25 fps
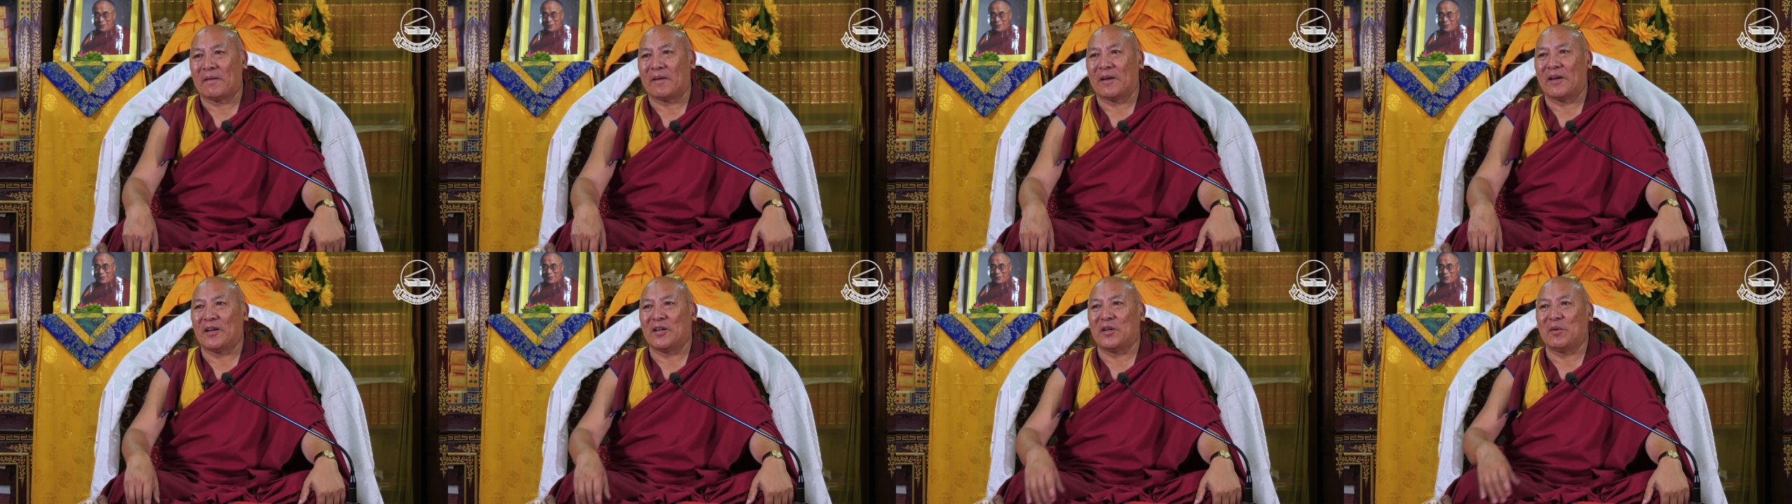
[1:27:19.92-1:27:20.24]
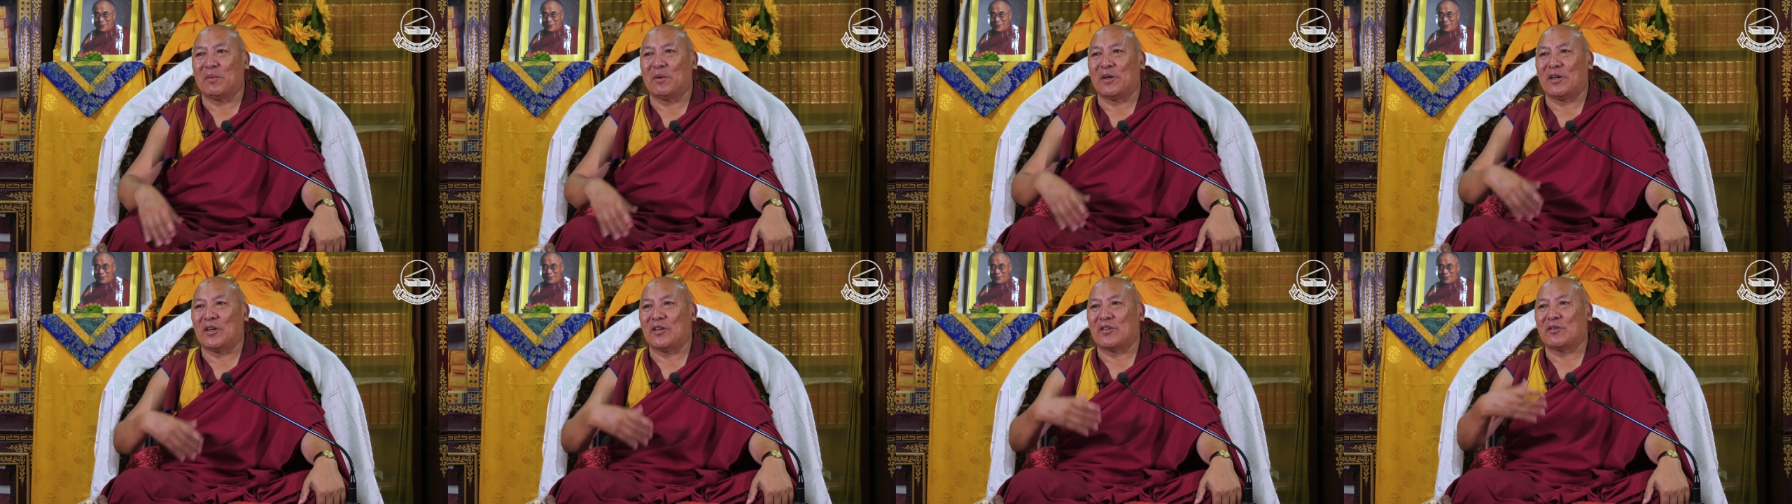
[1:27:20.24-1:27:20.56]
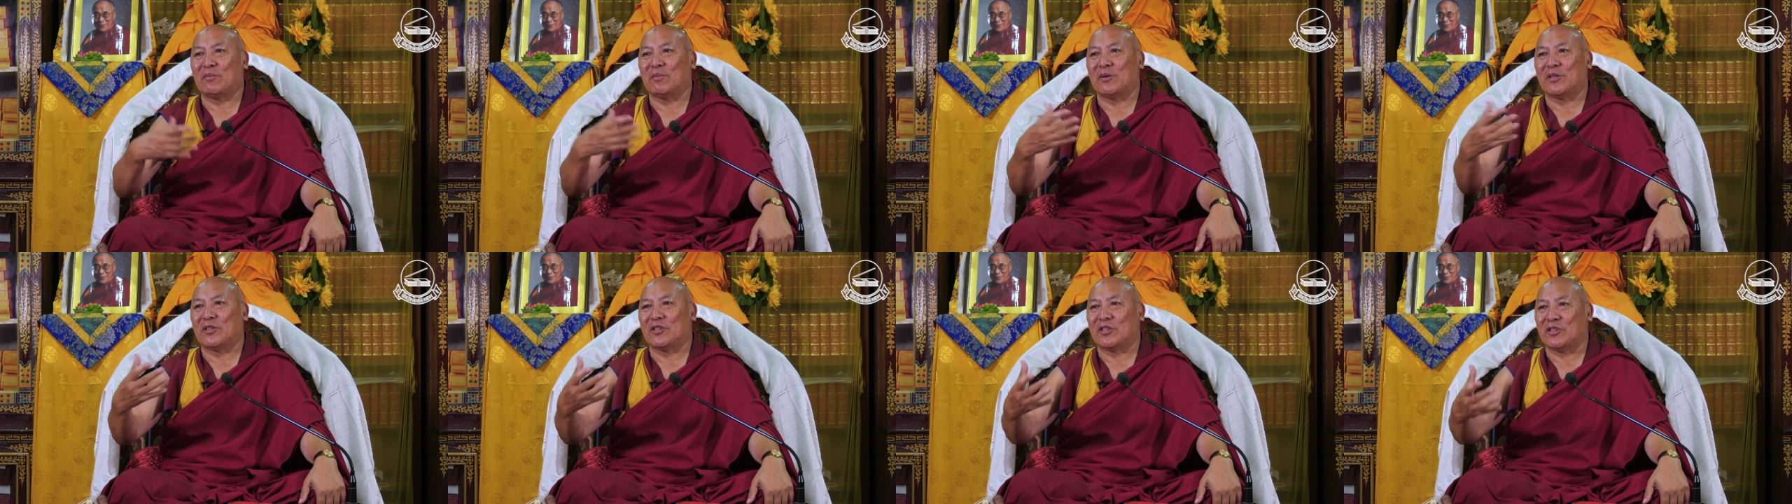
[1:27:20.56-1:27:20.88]
cultivate
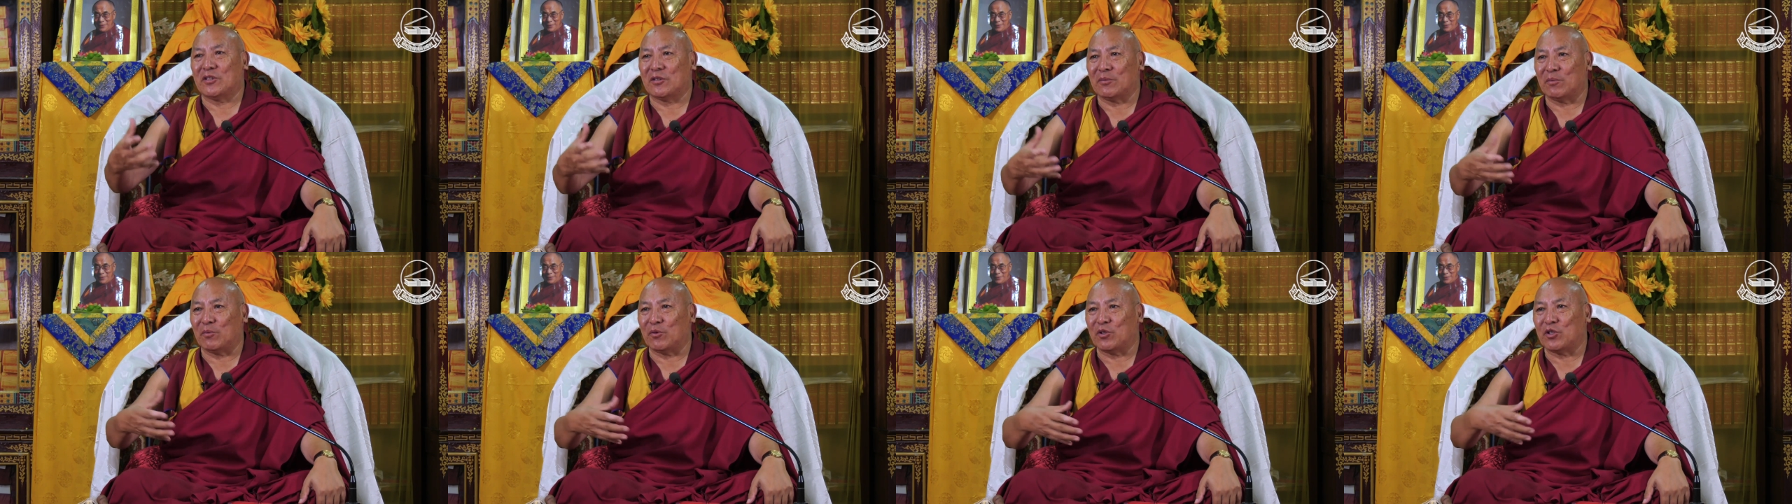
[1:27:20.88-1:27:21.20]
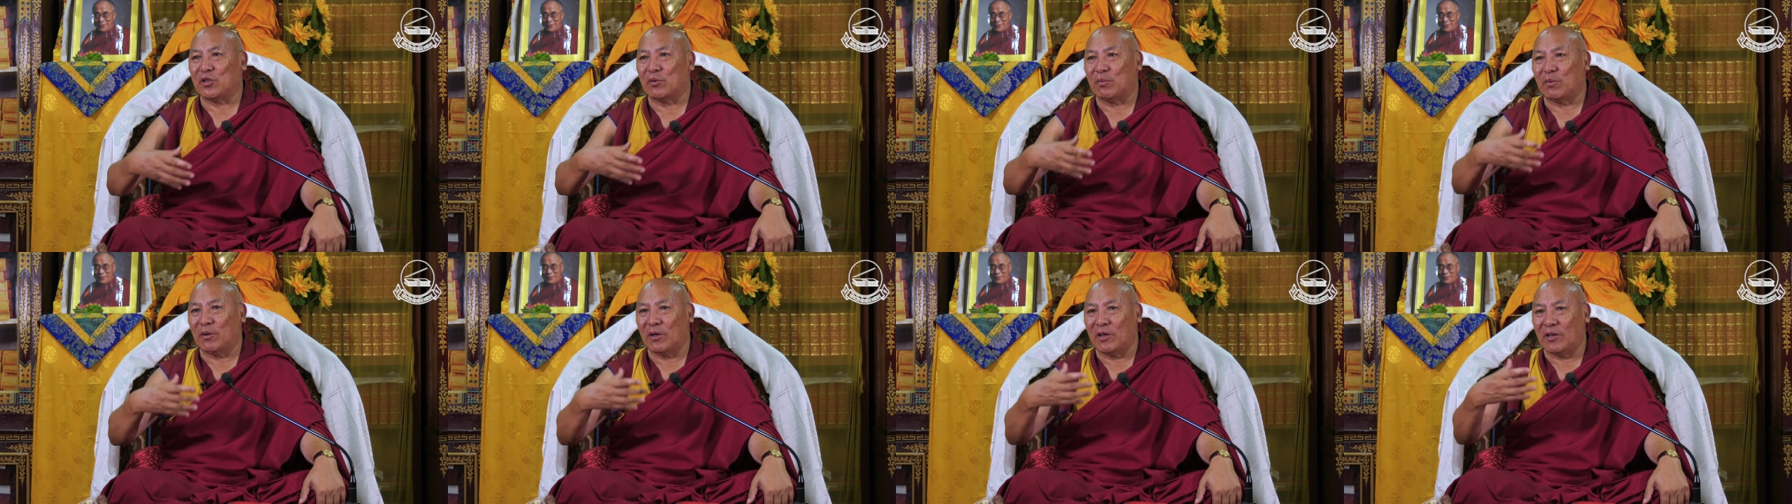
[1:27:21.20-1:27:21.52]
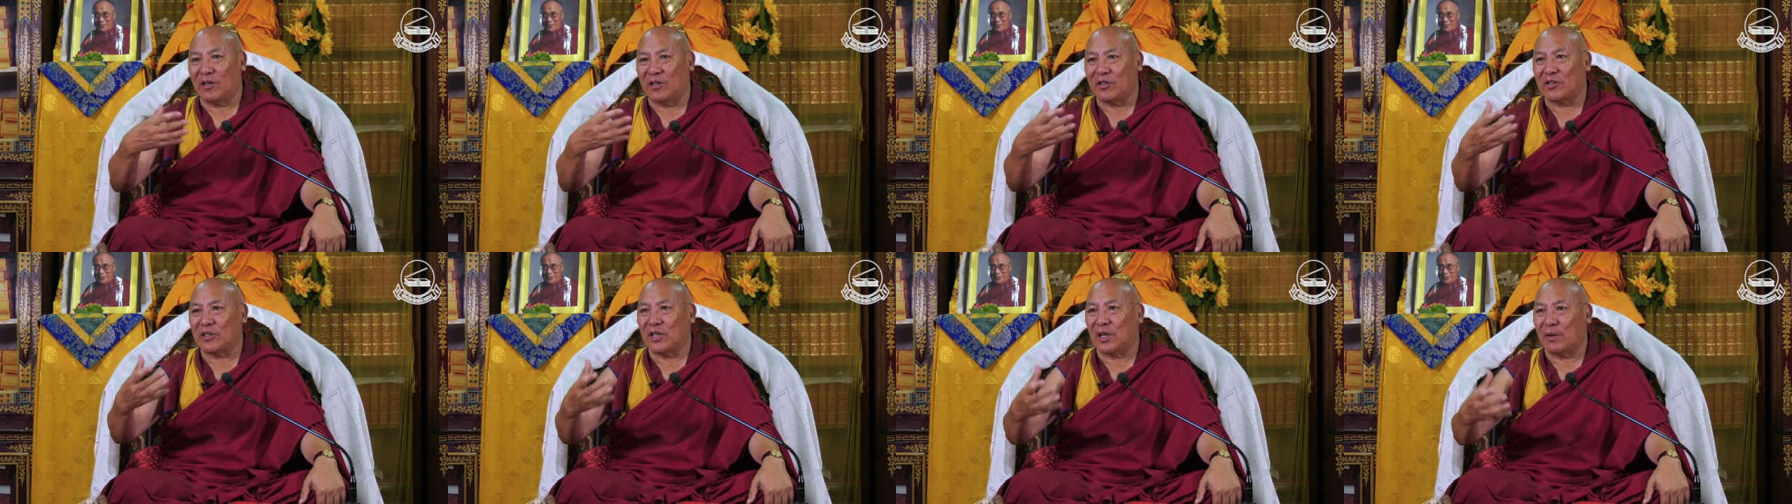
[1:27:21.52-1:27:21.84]
as much as possible
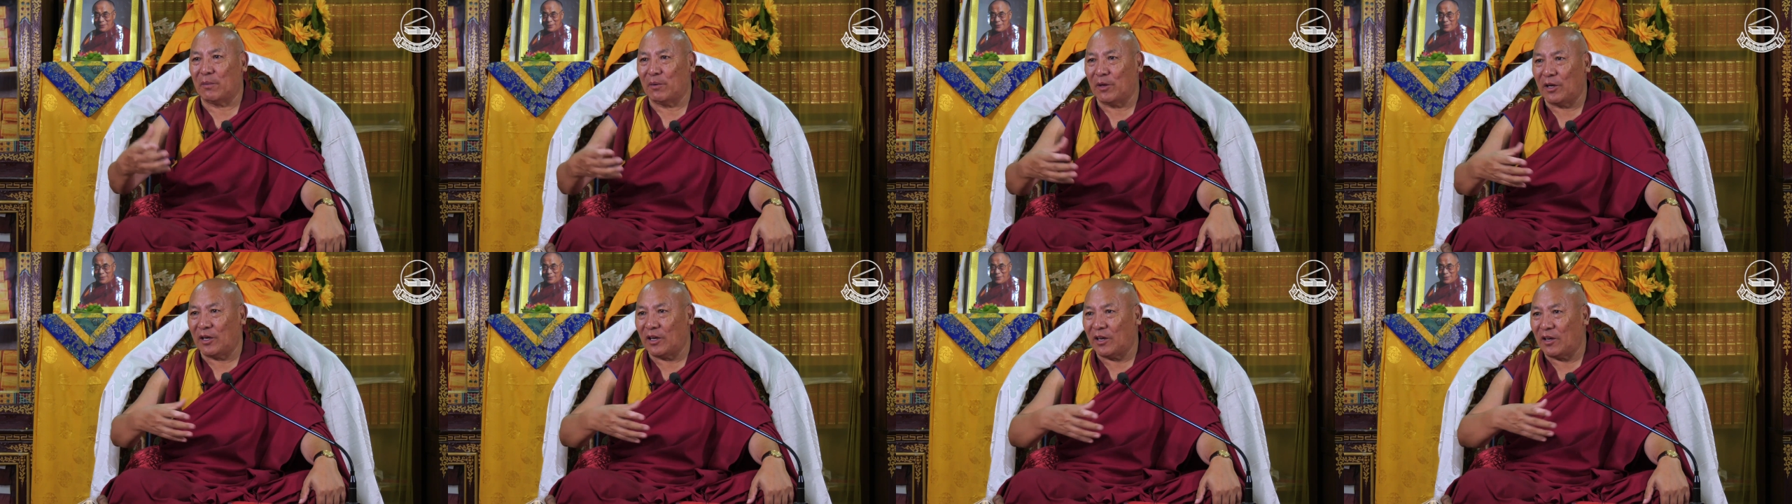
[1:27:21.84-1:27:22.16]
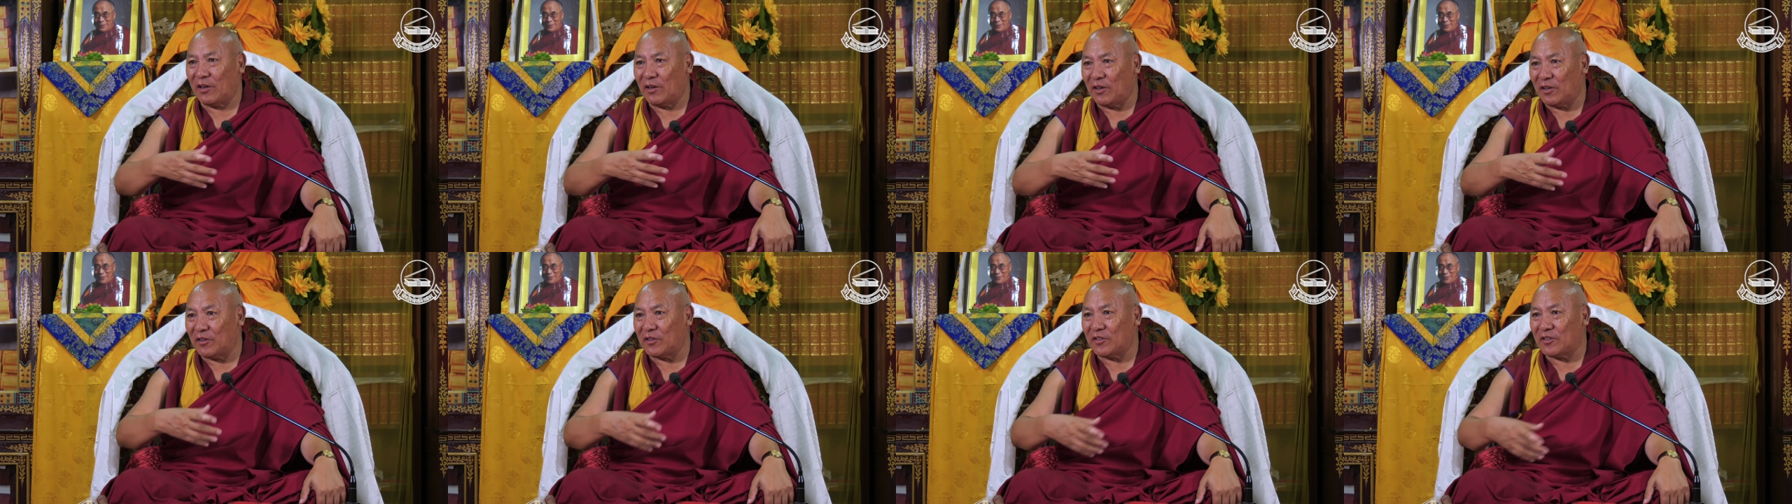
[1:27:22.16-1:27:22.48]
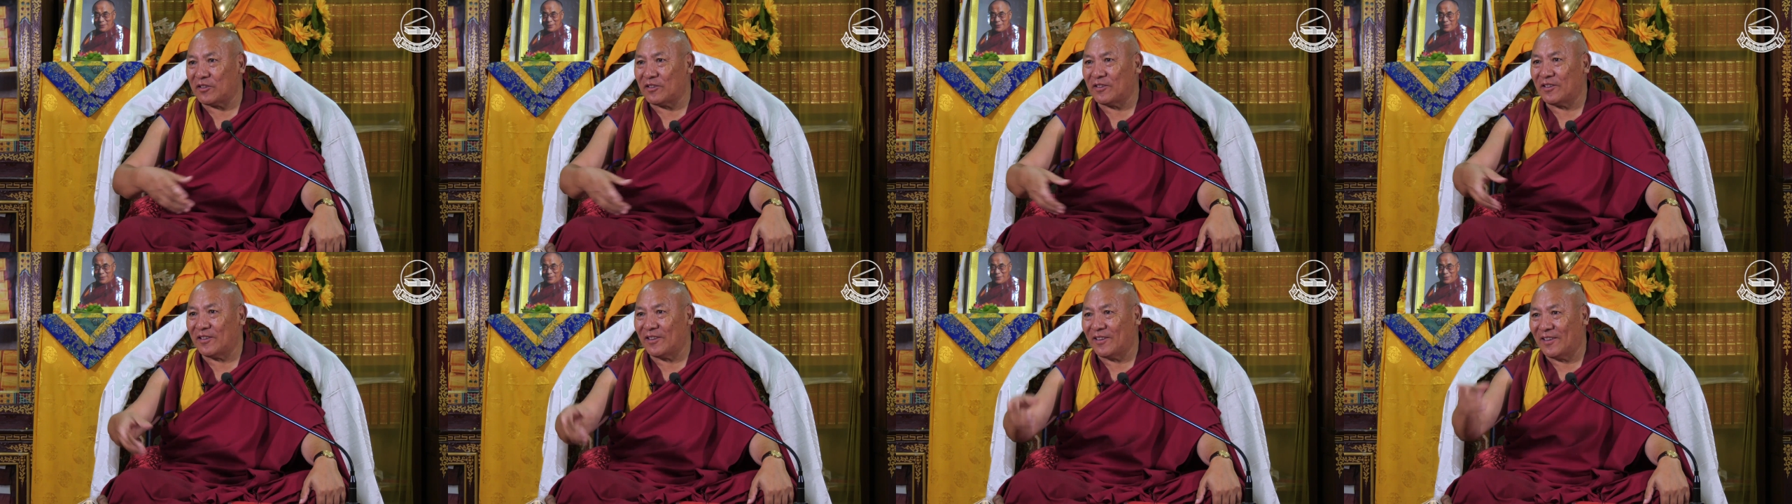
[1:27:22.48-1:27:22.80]
this loving
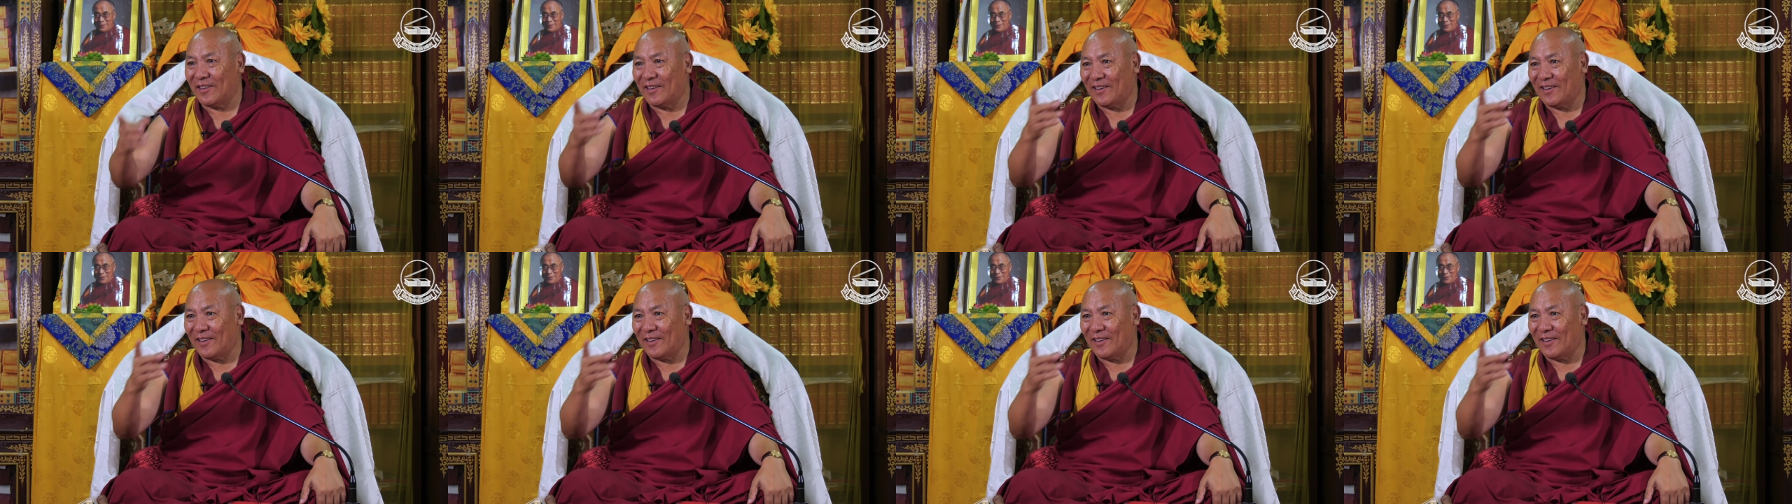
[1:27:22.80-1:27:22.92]
kindness